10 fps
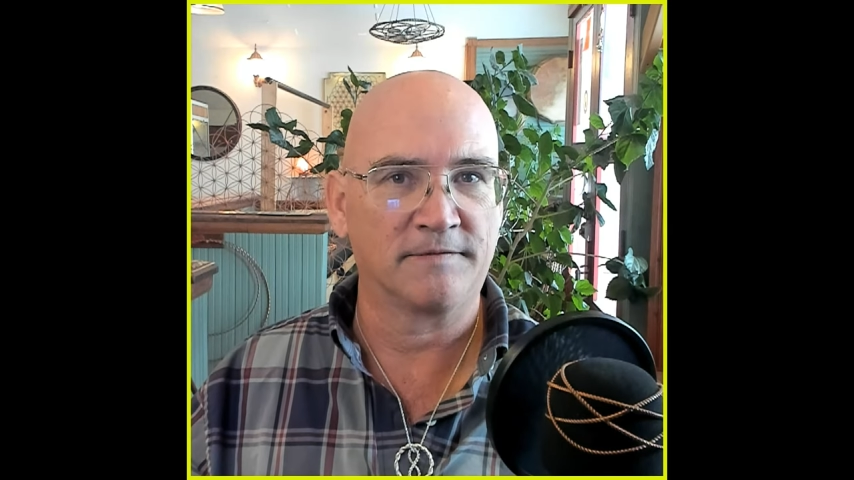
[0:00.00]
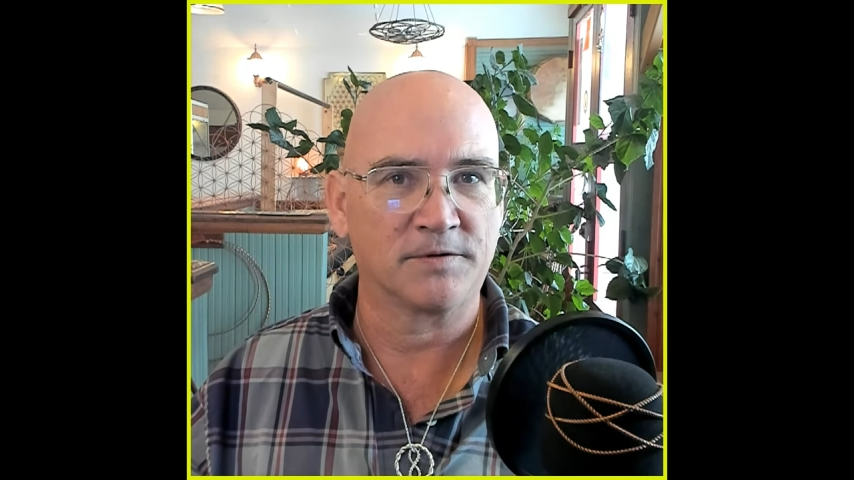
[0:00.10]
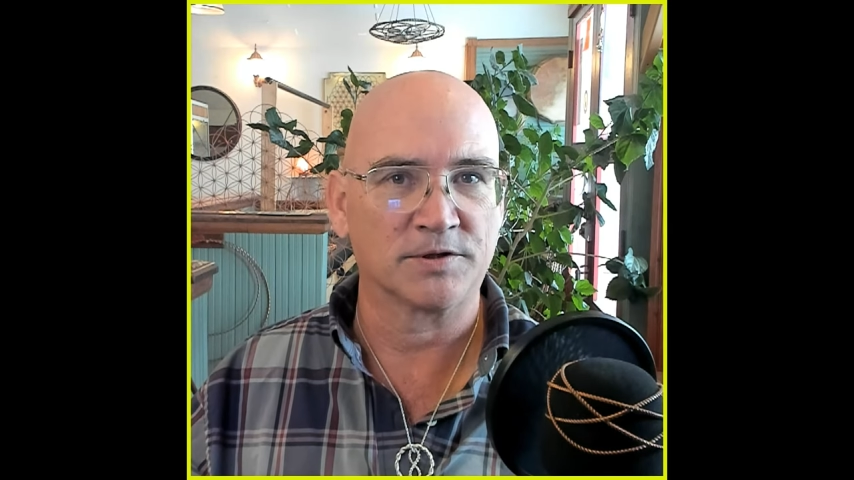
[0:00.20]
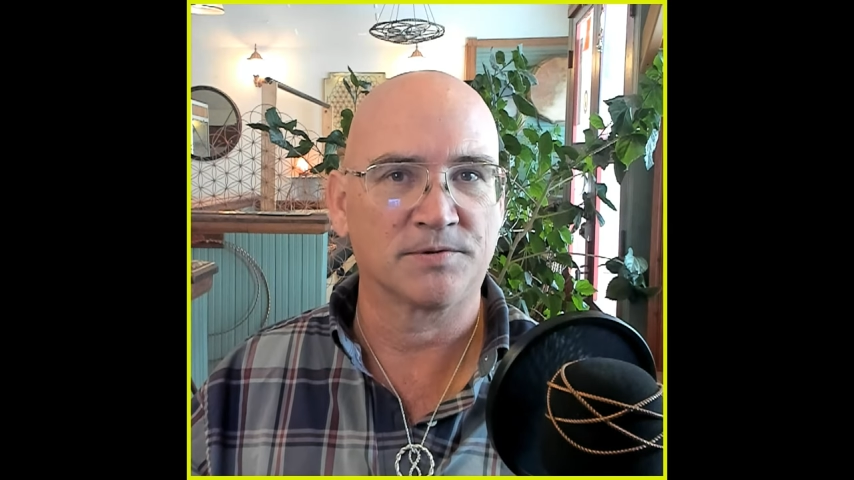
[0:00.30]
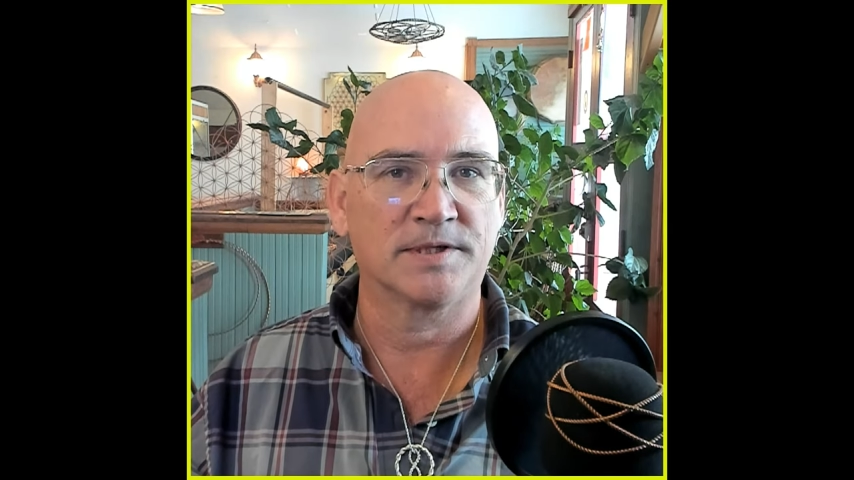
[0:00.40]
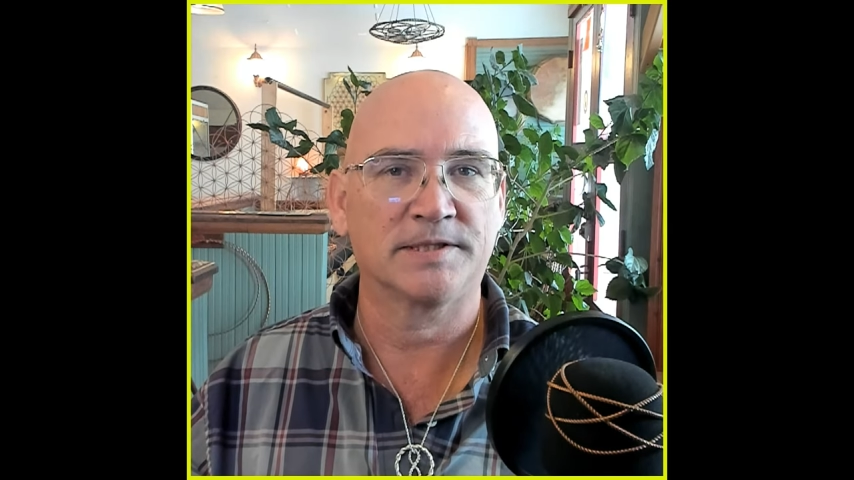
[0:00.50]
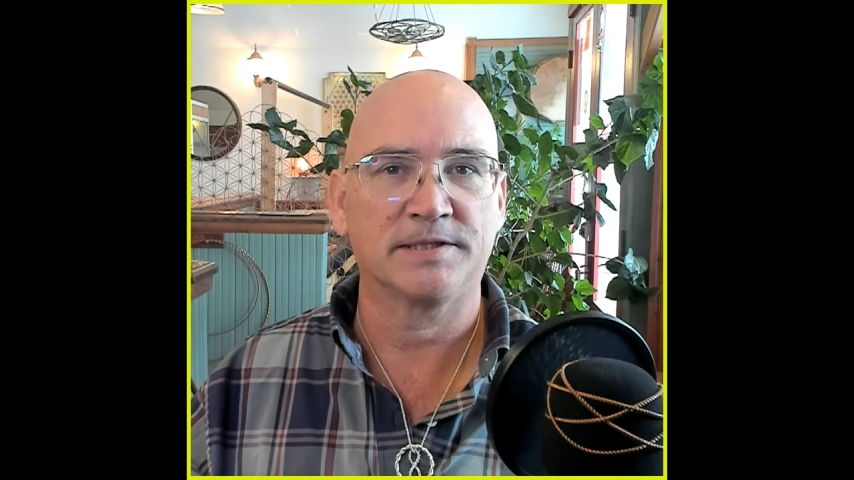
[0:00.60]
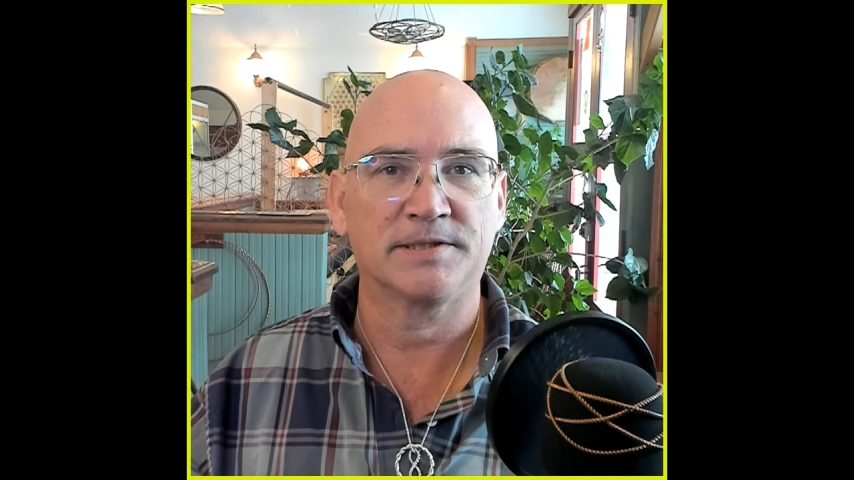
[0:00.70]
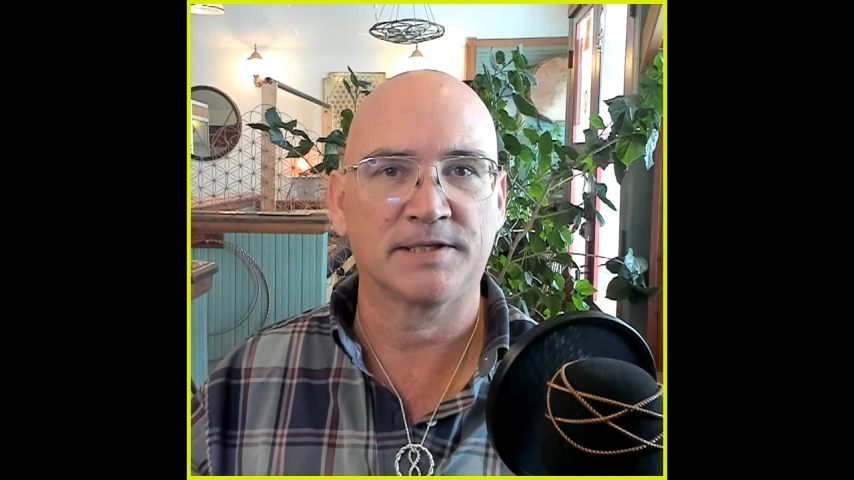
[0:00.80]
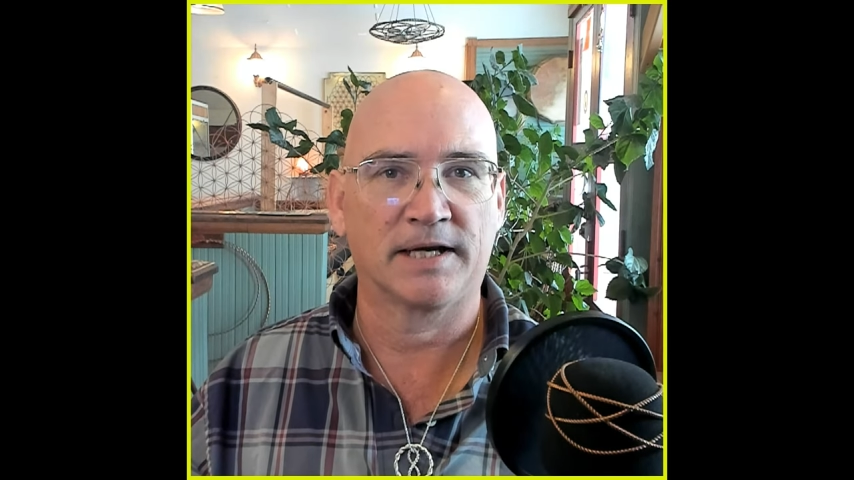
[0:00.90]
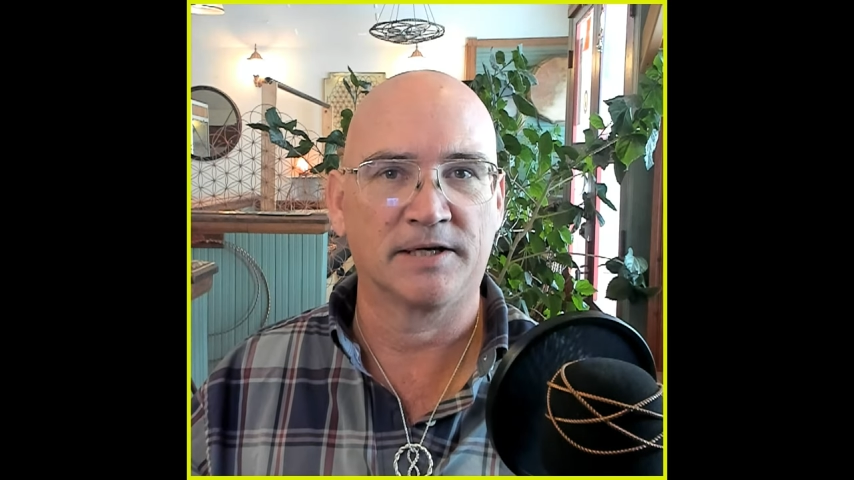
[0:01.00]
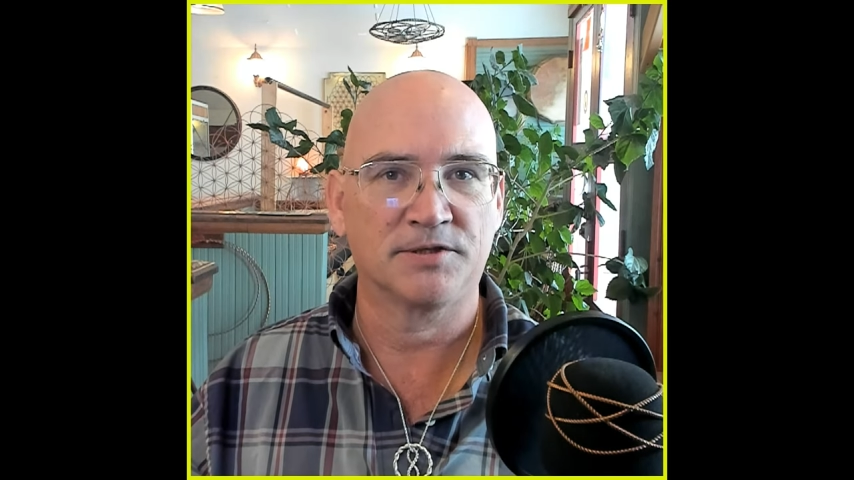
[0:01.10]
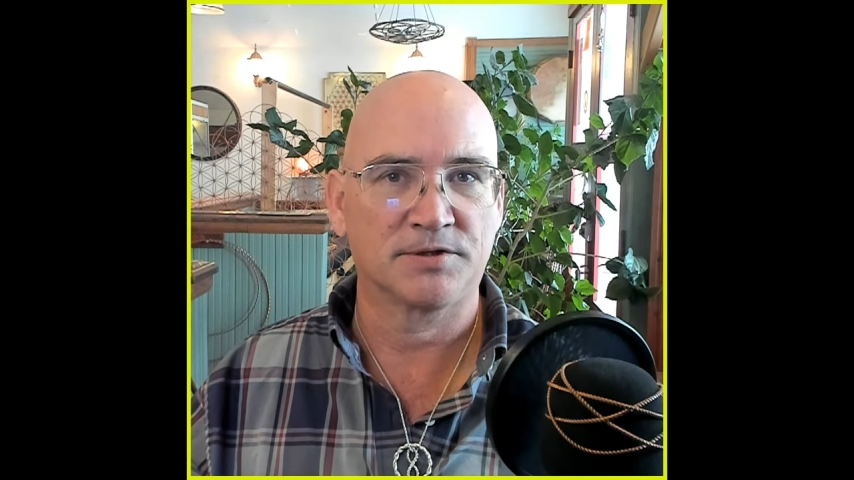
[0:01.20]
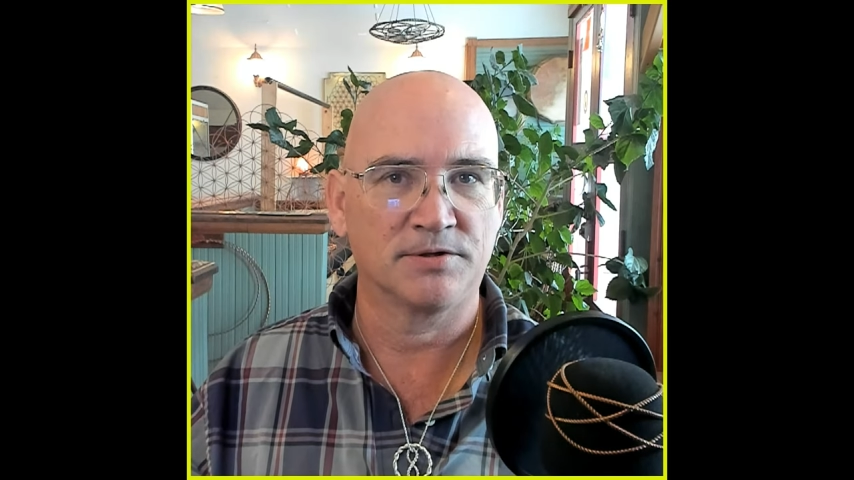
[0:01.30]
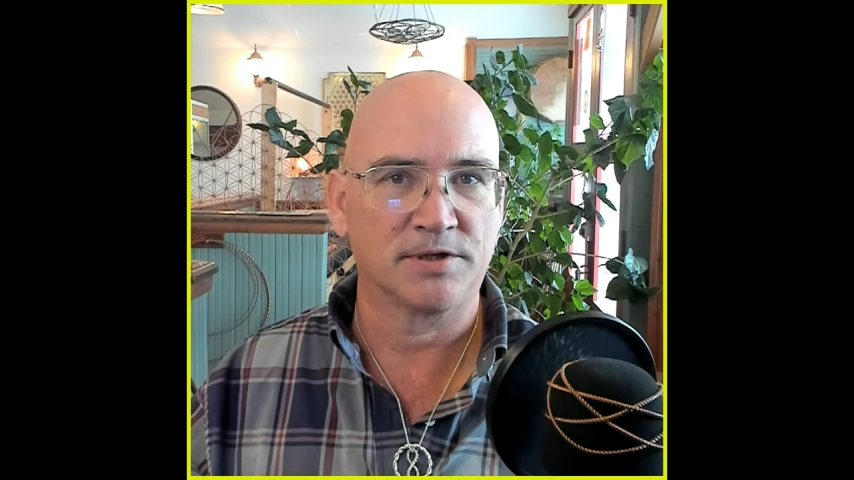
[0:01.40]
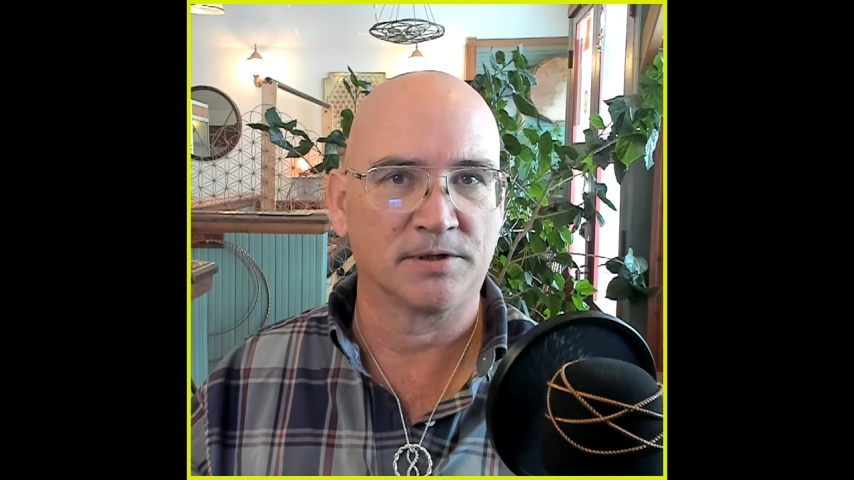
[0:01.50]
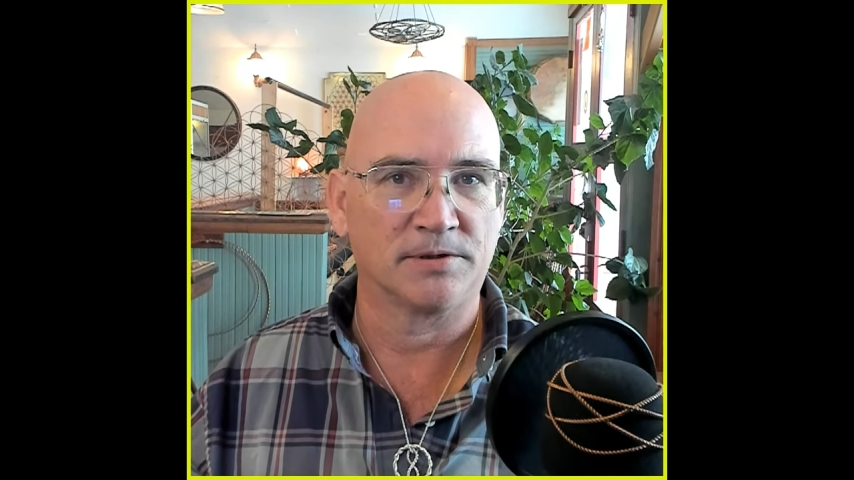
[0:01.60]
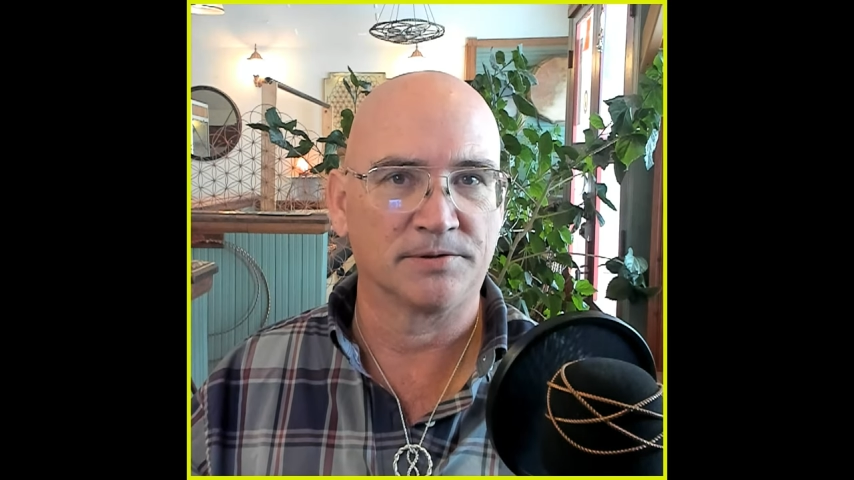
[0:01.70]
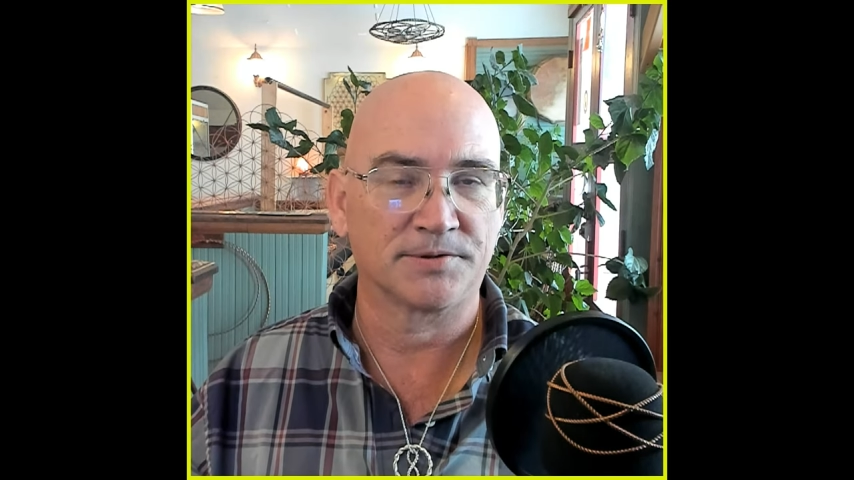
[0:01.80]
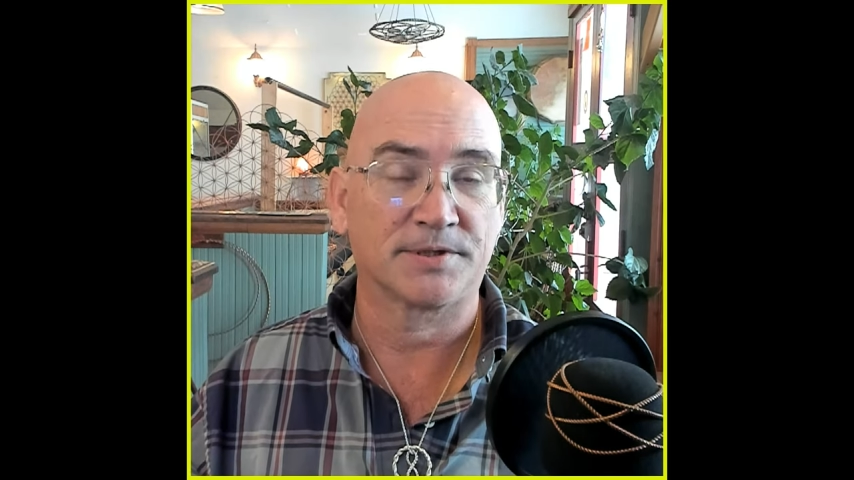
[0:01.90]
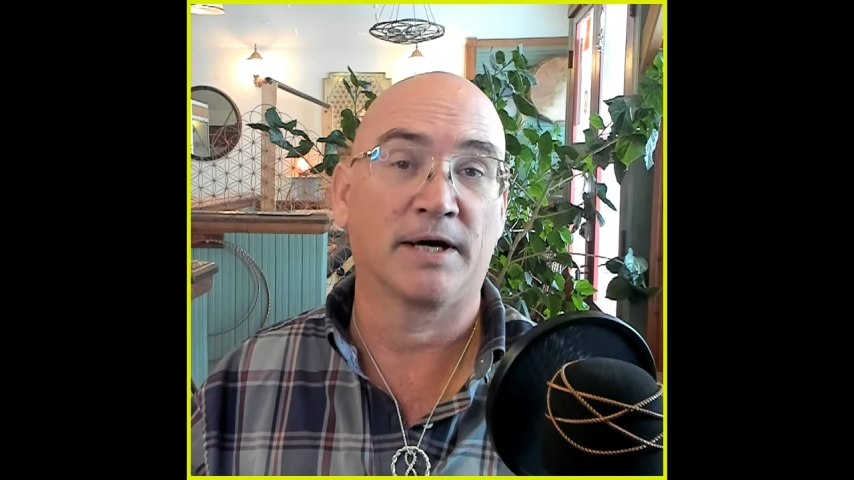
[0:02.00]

for Twisted Sage Studios.